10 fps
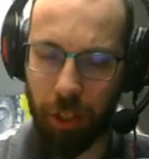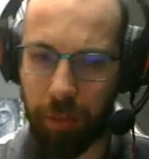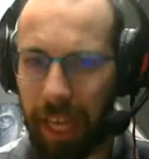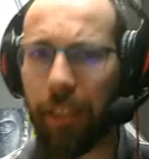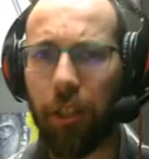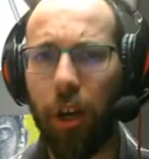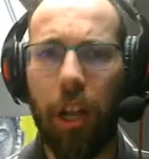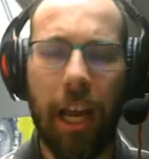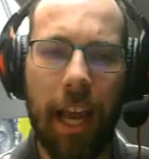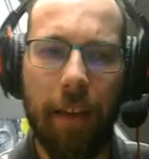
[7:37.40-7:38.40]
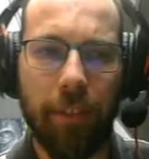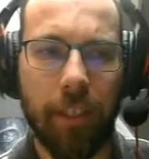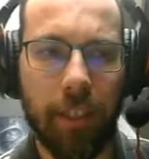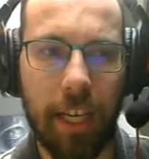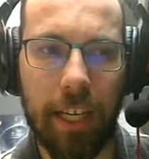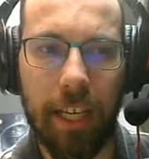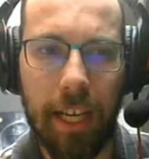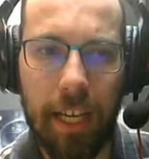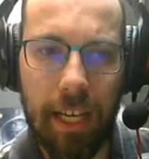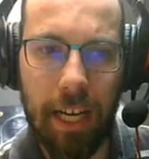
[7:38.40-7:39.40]
So that is all I have to
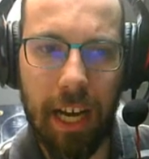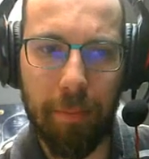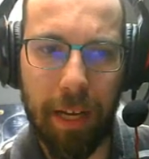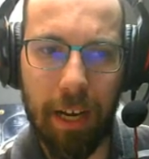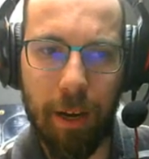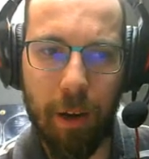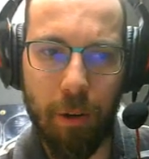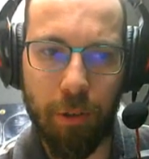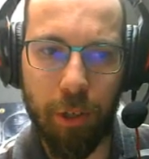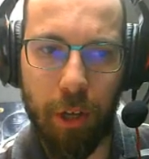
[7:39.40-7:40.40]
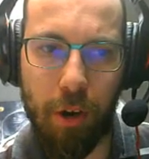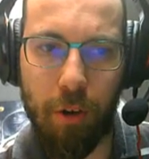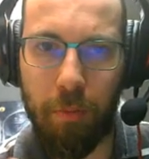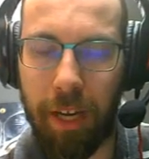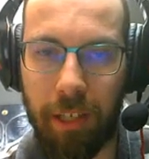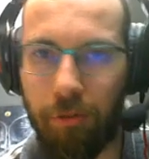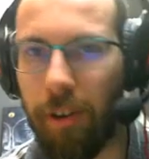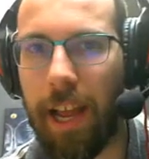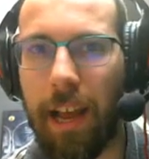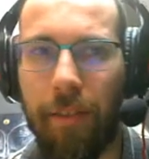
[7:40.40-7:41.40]
say about, you know,
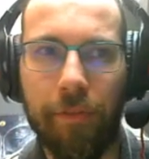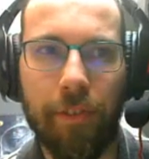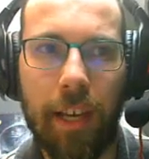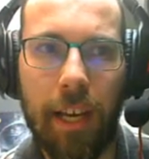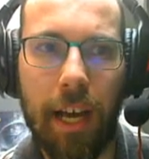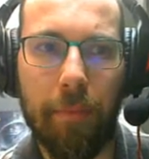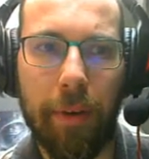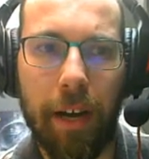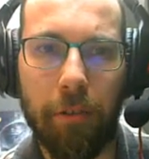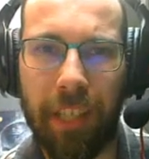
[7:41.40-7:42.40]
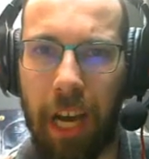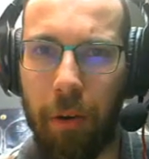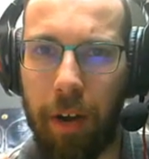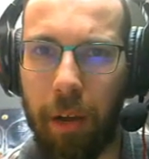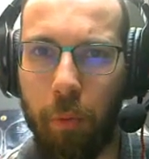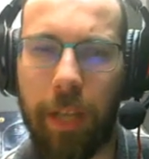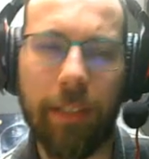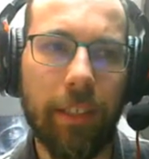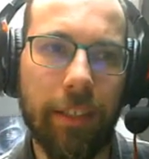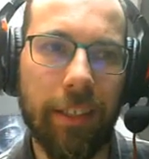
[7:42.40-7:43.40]
my draft, about how I
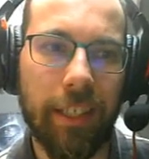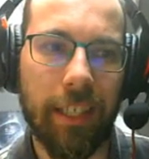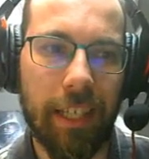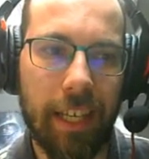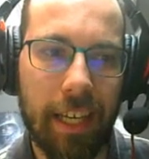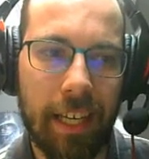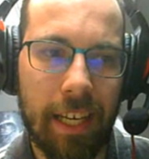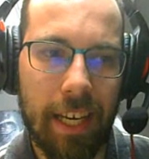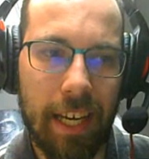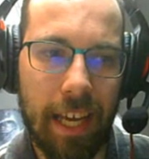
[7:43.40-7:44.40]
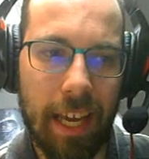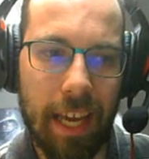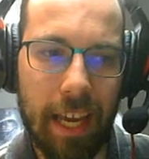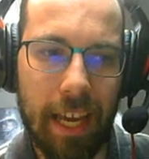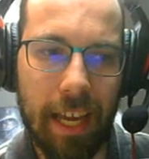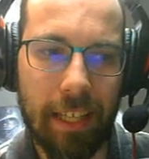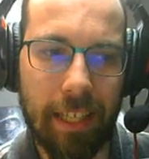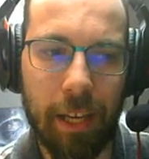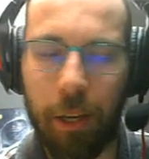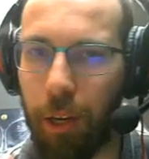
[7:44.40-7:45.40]
went into this league,
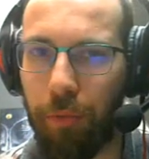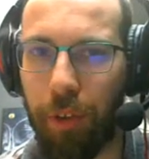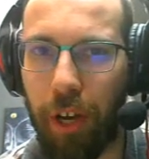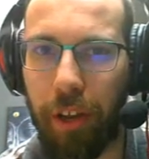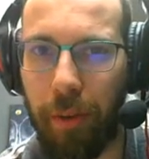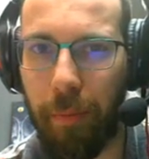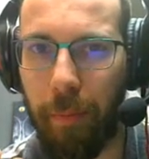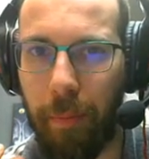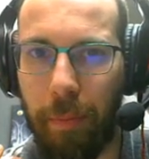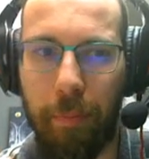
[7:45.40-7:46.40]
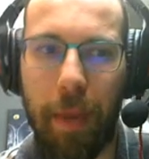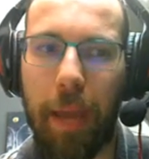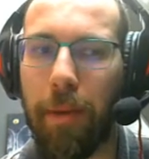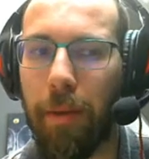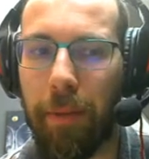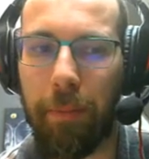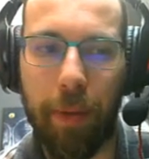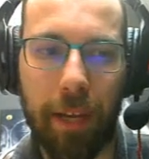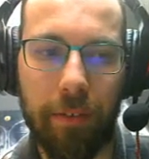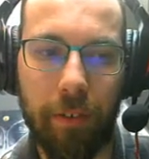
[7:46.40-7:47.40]
and I could have done maybe a
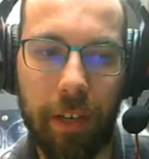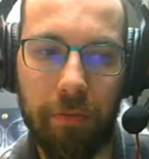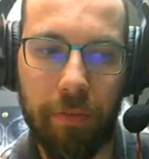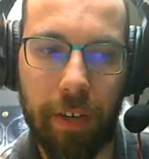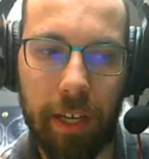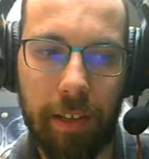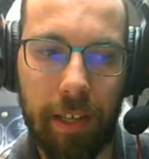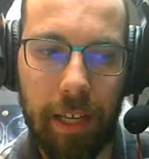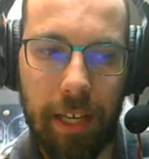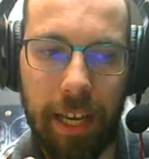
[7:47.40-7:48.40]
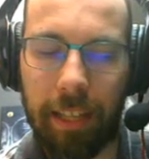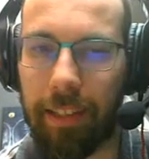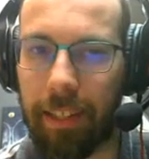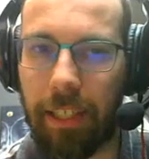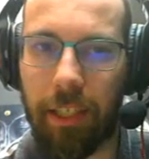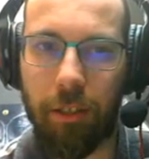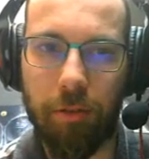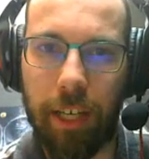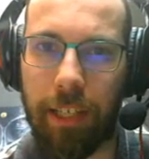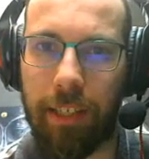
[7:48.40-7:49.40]
bit better if I at
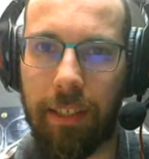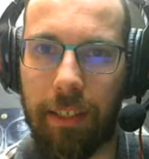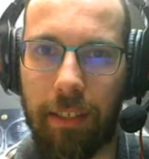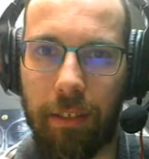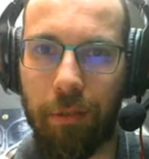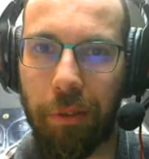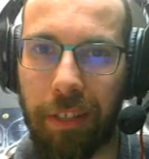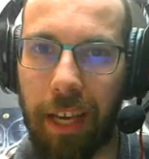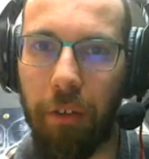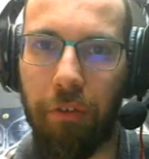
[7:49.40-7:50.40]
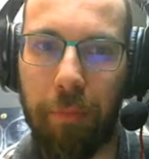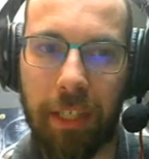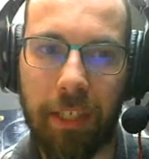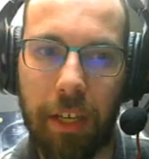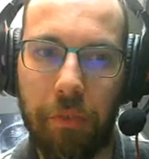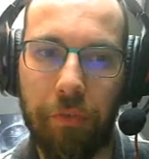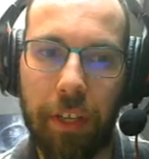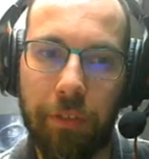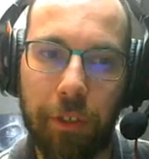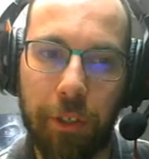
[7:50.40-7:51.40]
least tried to delve
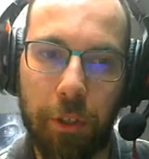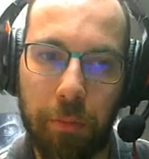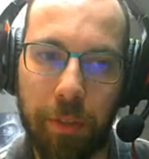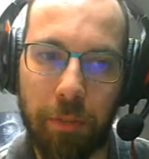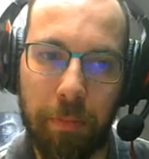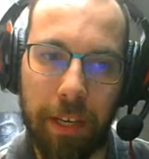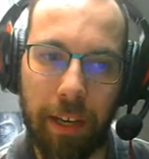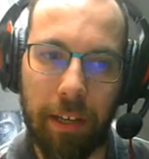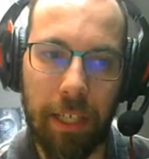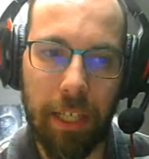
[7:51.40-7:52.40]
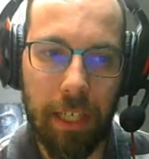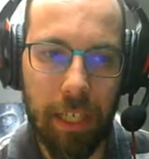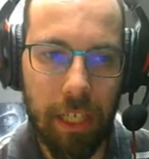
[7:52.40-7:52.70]
myself into the Ubers meta.